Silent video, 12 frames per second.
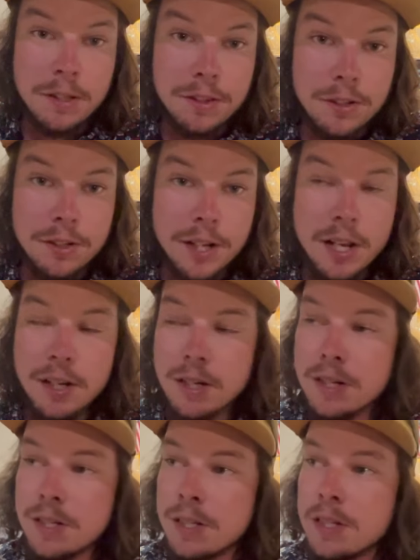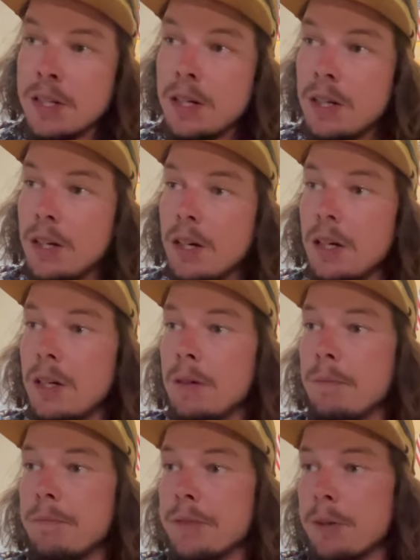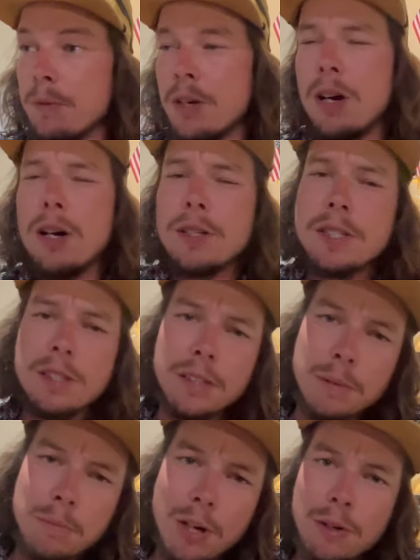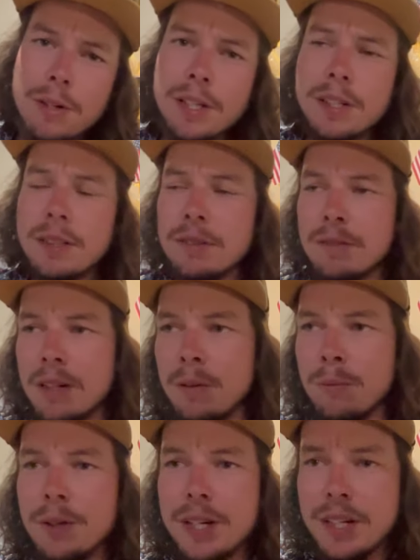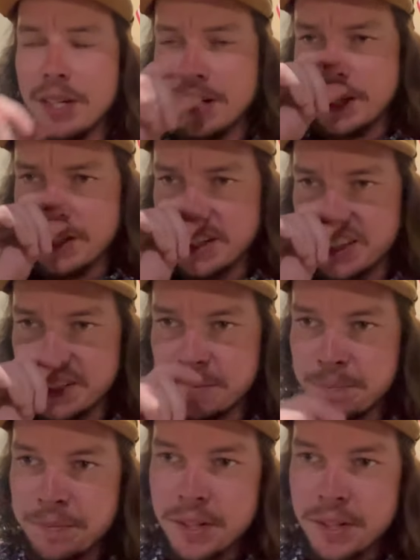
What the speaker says: 30 acres. So we're constantly mowing and weed eating and